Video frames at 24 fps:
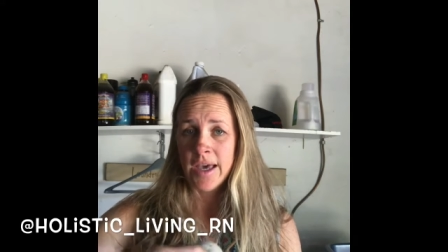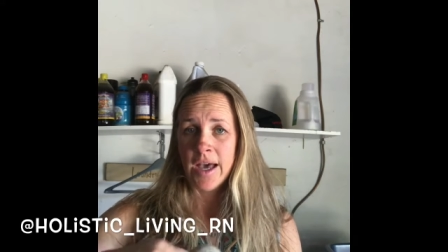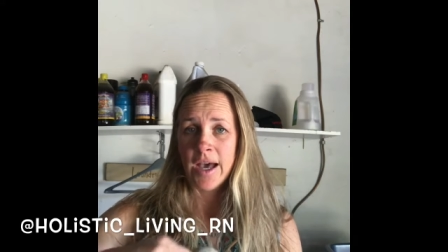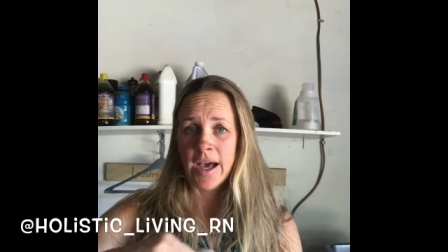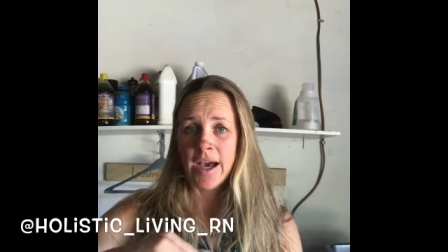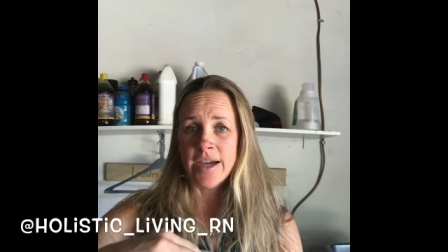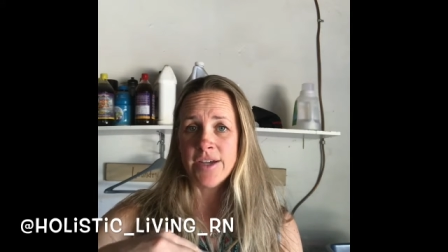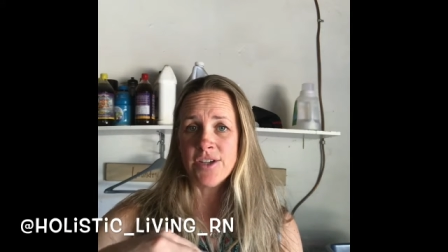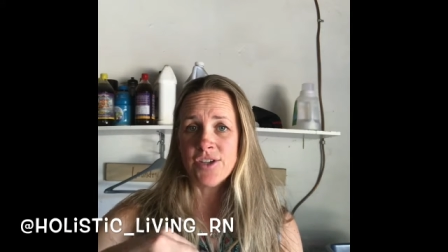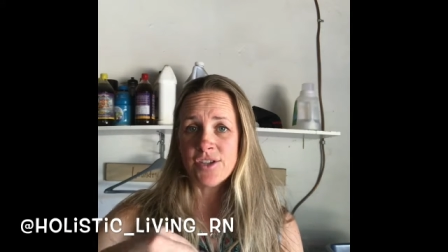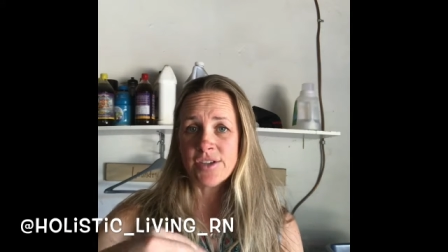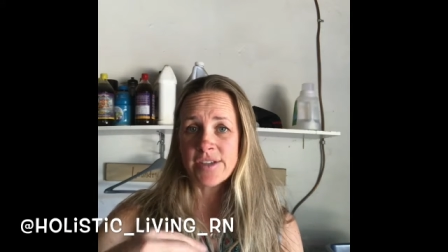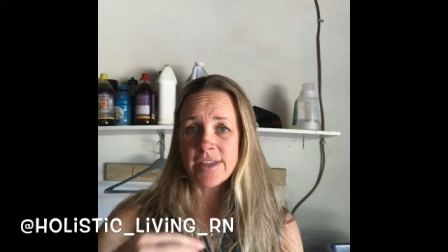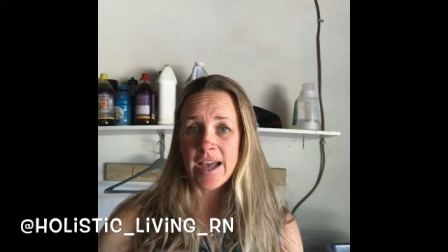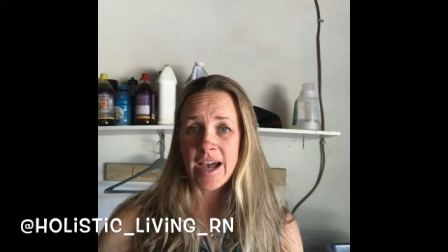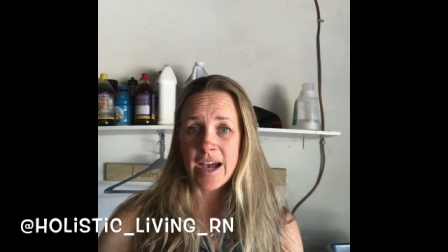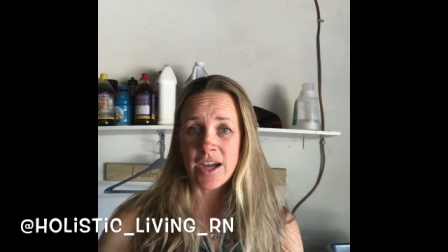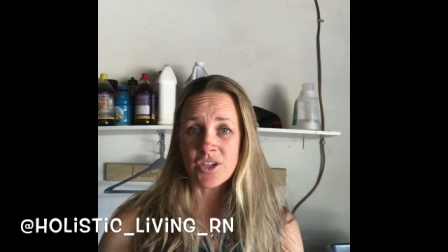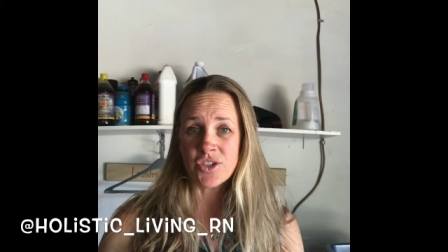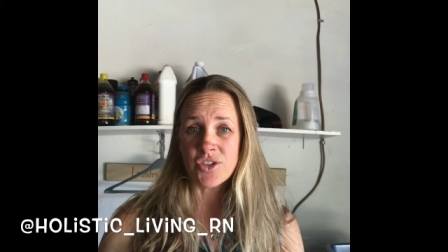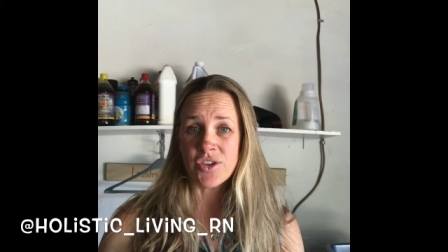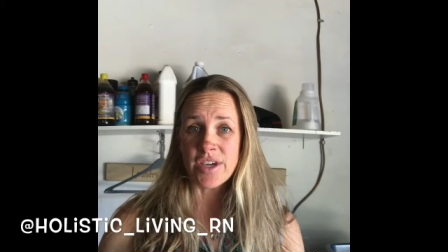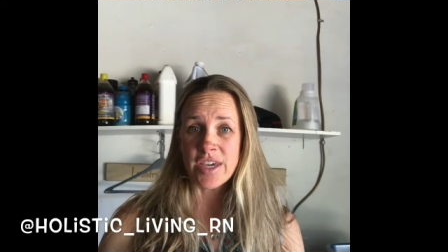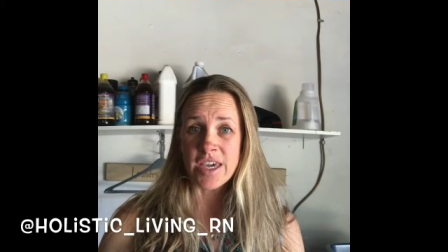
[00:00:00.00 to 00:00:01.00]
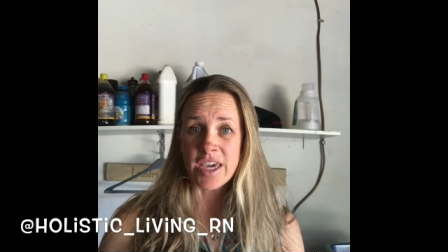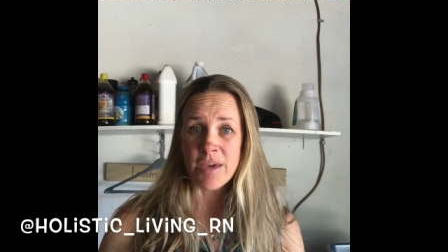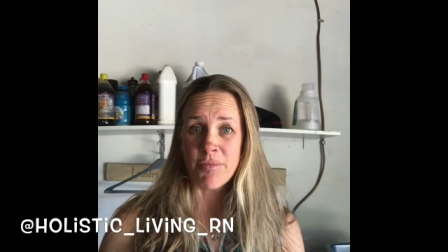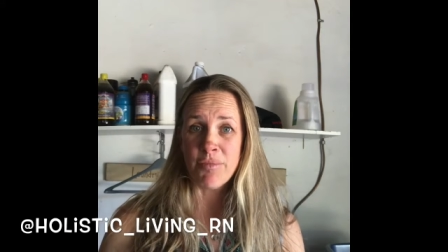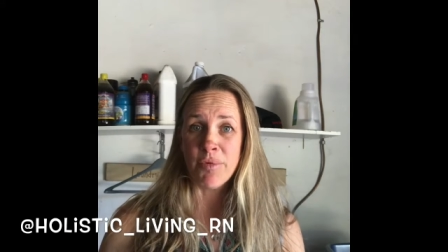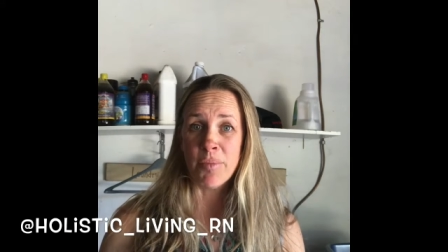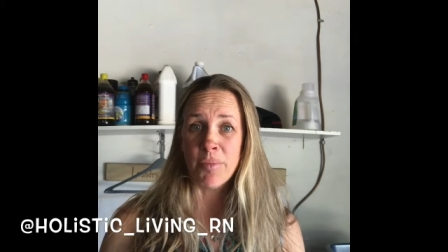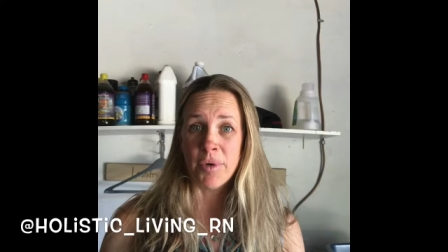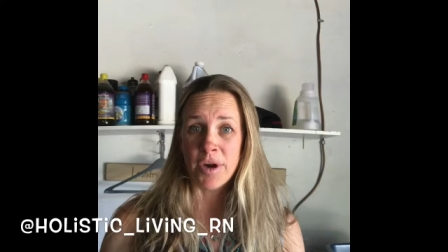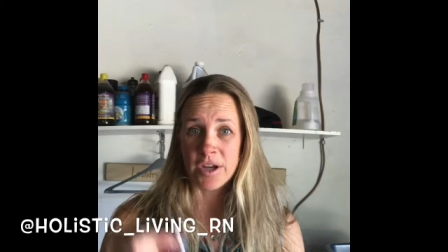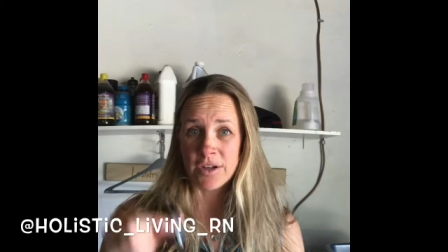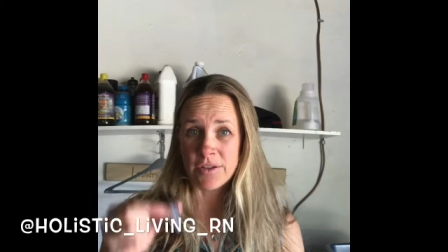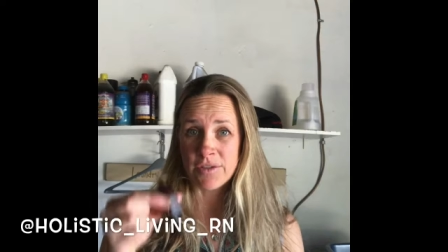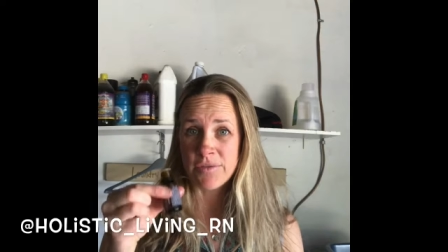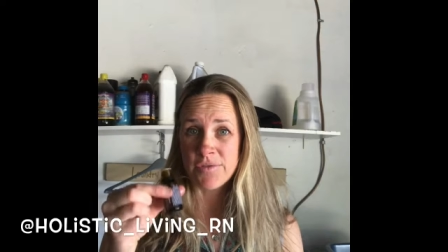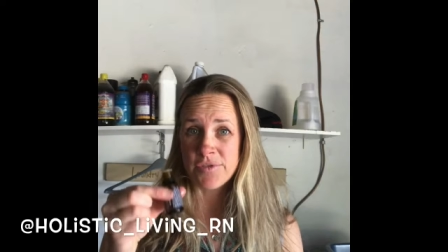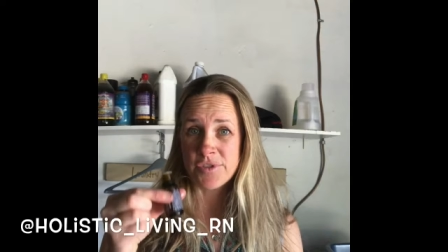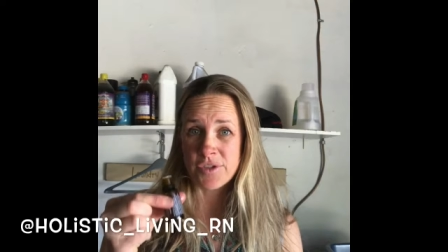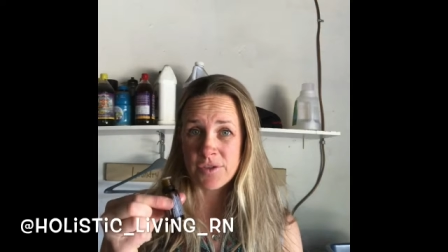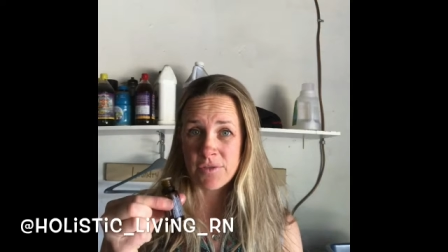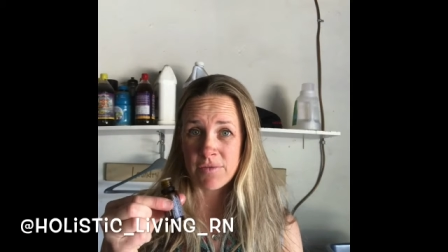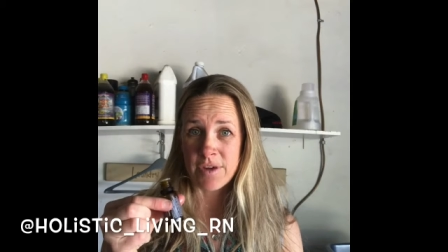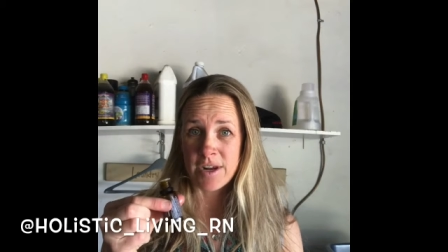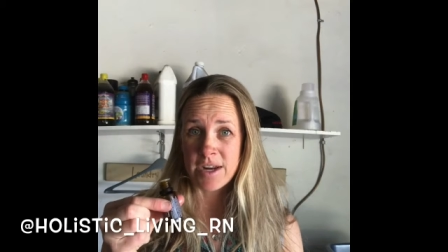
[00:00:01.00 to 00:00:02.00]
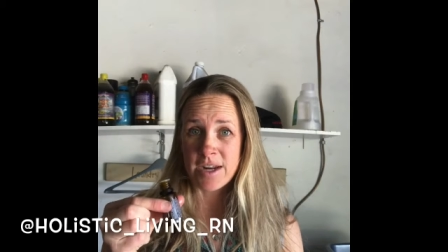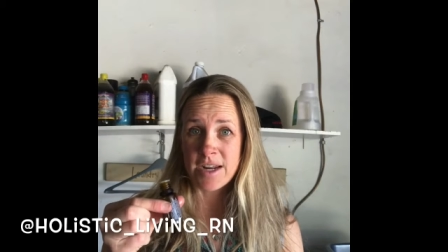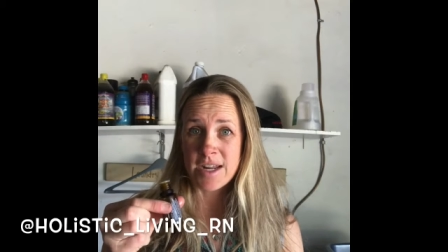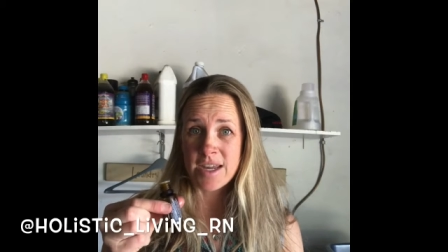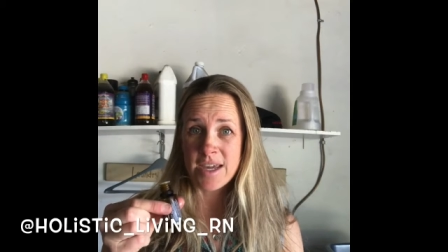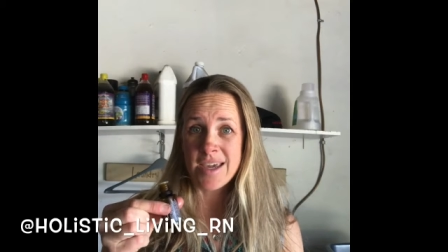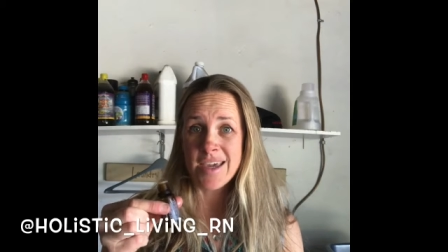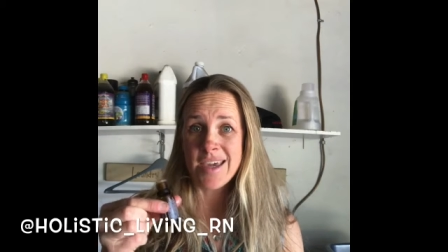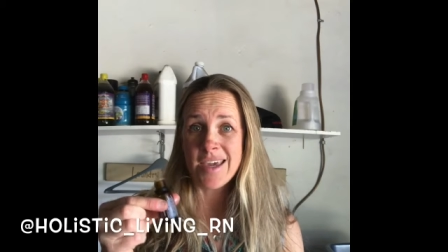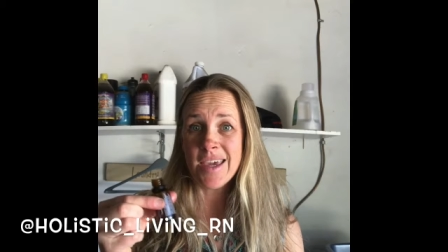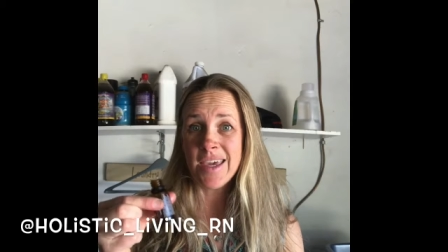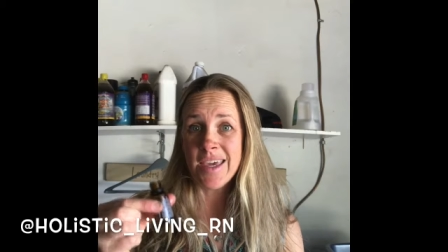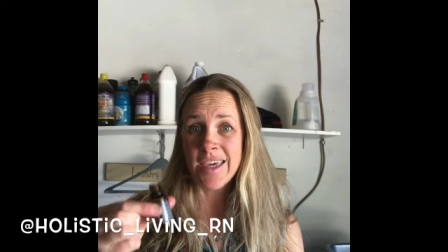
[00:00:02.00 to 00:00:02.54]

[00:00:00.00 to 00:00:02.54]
I just actually keep a bottle of Serenity